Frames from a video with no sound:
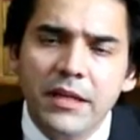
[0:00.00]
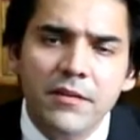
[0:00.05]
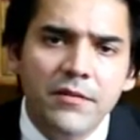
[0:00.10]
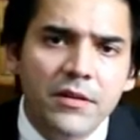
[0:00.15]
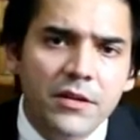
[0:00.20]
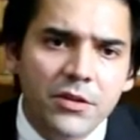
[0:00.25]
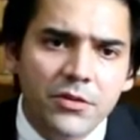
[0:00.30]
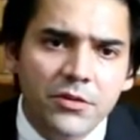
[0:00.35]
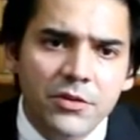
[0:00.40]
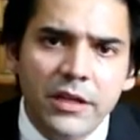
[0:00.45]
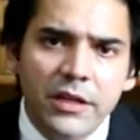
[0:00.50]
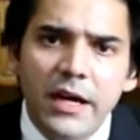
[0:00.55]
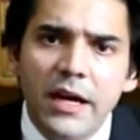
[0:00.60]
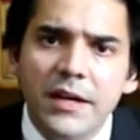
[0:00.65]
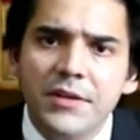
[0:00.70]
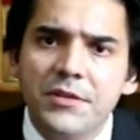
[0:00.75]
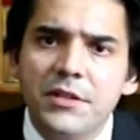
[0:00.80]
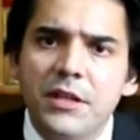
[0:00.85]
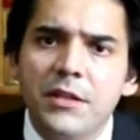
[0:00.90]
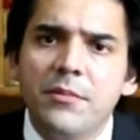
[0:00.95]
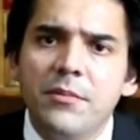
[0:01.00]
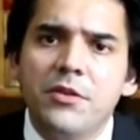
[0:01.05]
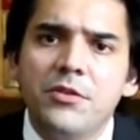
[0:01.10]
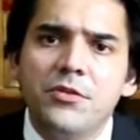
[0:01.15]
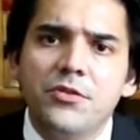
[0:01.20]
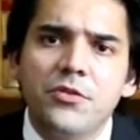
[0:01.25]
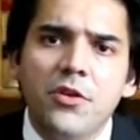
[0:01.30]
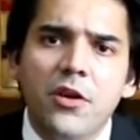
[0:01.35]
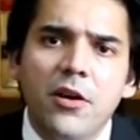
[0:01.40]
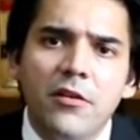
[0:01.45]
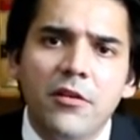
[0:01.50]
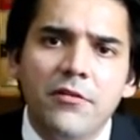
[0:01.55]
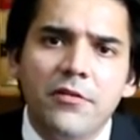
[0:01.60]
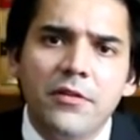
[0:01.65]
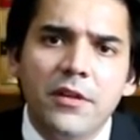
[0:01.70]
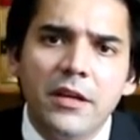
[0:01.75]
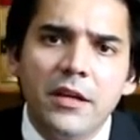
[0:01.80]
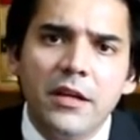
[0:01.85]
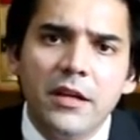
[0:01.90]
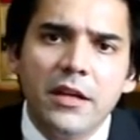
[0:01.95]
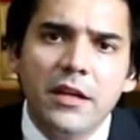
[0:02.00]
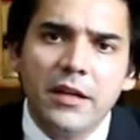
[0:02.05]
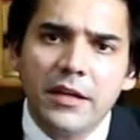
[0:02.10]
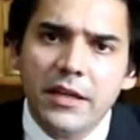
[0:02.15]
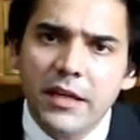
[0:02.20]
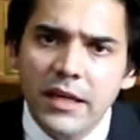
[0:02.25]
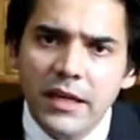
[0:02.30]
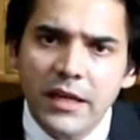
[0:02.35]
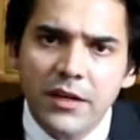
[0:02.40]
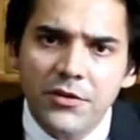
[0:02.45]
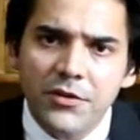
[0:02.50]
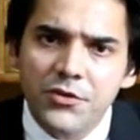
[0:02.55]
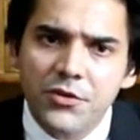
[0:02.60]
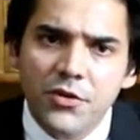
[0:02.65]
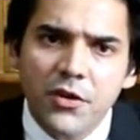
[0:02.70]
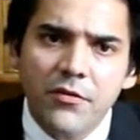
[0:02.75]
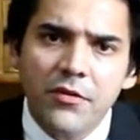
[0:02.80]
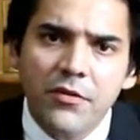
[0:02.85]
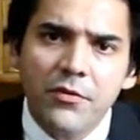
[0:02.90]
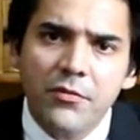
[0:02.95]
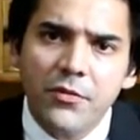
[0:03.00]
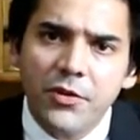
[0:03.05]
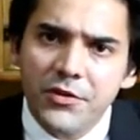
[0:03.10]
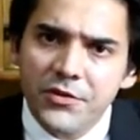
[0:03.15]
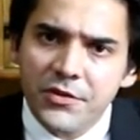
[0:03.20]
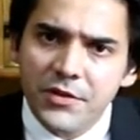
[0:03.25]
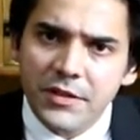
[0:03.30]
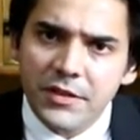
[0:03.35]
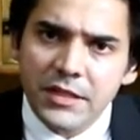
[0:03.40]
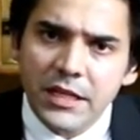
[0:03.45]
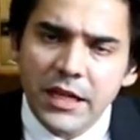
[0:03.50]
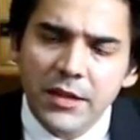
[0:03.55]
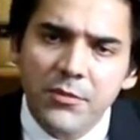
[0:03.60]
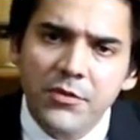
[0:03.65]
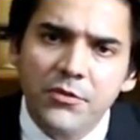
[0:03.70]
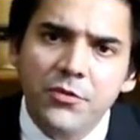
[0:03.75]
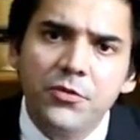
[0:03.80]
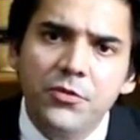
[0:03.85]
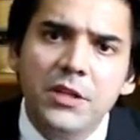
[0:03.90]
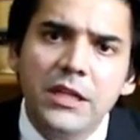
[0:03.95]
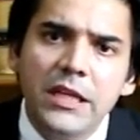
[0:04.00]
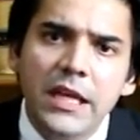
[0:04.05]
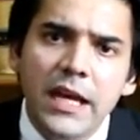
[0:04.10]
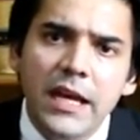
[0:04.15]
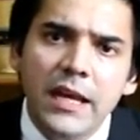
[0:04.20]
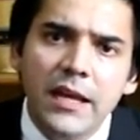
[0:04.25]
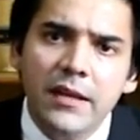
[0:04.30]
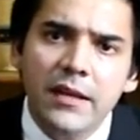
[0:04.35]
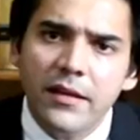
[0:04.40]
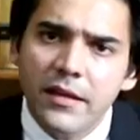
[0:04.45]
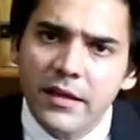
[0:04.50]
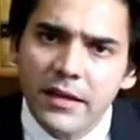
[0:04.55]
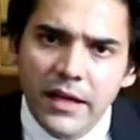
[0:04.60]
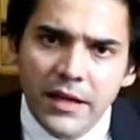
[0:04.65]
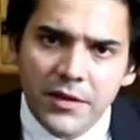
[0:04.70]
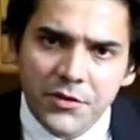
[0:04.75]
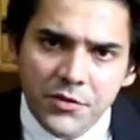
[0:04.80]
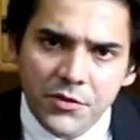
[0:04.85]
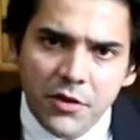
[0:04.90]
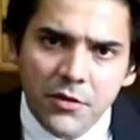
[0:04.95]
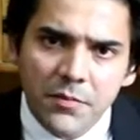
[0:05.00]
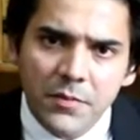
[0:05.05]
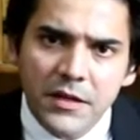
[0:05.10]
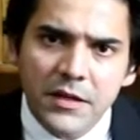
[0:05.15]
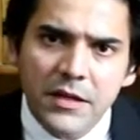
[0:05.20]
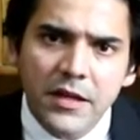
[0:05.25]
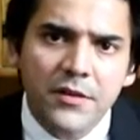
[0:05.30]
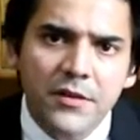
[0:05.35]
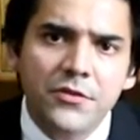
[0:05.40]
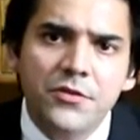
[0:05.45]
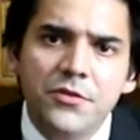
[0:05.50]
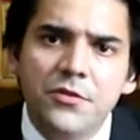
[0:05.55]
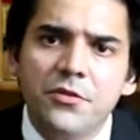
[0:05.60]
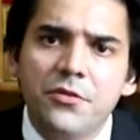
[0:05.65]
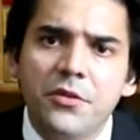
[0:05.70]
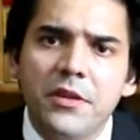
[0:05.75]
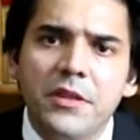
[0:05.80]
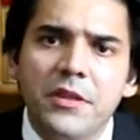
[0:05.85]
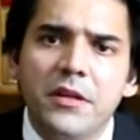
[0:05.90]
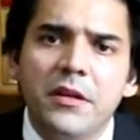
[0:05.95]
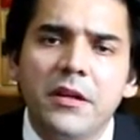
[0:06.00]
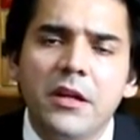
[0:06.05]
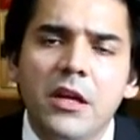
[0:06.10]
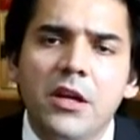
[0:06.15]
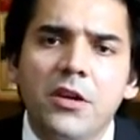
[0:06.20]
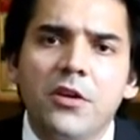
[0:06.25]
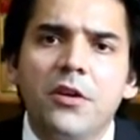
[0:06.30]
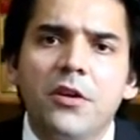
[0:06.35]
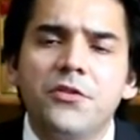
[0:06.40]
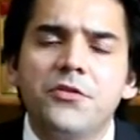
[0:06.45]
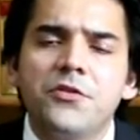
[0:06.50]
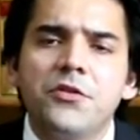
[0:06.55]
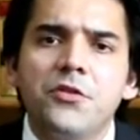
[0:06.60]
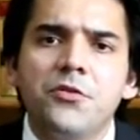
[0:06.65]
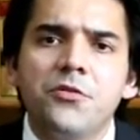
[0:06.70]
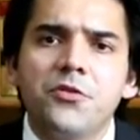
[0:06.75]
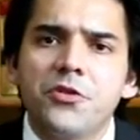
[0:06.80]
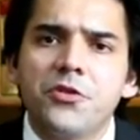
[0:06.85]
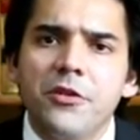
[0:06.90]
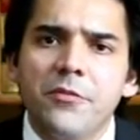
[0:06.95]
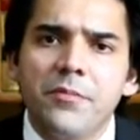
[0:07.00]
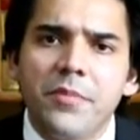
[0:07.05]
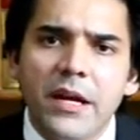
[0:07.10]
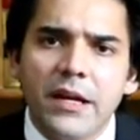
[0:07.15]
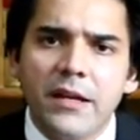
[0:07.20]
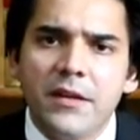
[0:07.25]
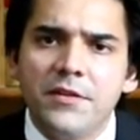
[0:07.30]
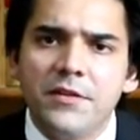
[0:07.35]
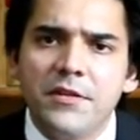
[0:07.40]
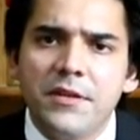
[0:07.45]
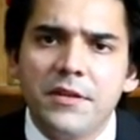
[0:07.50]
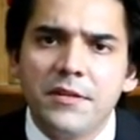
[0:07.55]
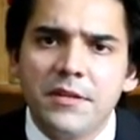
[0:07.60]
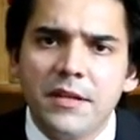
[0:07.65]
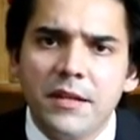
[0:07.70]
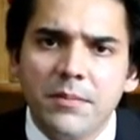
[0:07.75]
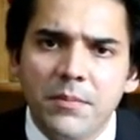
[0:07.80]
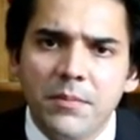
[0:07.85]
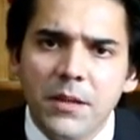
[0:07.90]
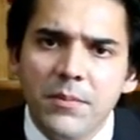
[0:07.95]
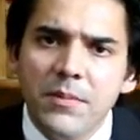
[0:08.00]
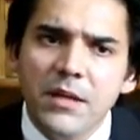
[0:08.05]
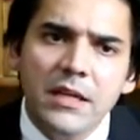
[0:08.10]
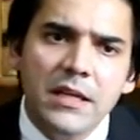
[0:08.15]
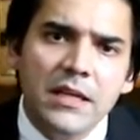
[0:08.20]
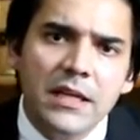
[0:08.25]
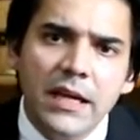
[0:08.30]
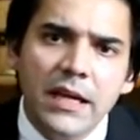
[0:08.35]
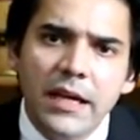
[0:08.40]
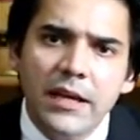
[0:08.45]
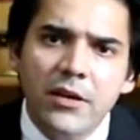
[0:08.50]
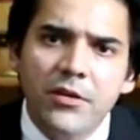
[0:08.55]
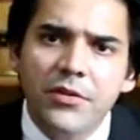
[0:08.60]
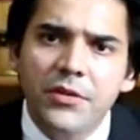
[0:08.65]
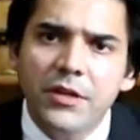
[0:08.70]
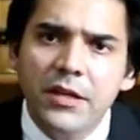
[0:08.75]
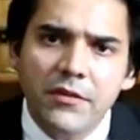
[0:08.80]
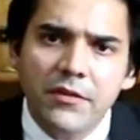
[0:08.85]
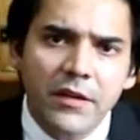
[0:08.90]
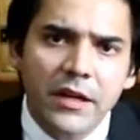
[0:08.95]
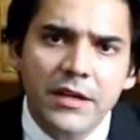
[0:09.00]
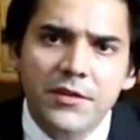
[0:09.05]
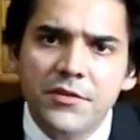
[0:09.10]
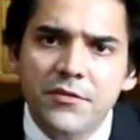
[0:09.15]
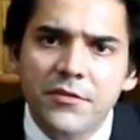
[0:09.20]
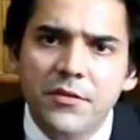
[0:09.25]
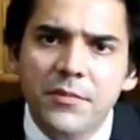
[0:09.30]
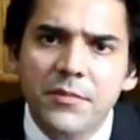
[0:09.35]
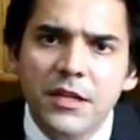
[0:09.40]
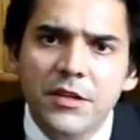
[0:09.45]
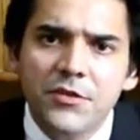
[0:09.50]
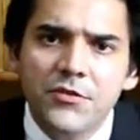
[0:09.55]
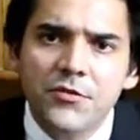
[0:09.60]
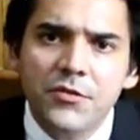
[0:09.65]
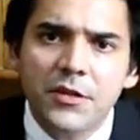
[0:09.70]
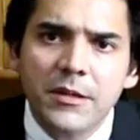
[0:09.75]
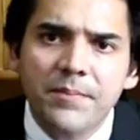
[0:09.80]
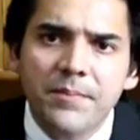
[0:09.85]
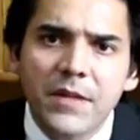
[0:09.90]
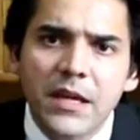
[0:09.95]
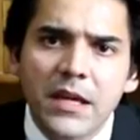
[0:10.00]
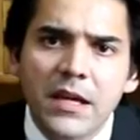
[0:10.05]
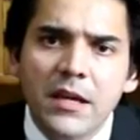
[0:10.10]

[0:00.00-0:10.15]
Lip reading: And even though the last time he dissolved a king or sovereign was in the time of Queen Anne, and it has not been done so, and the constitutional practice is that maybe he can on the advice of the ministry.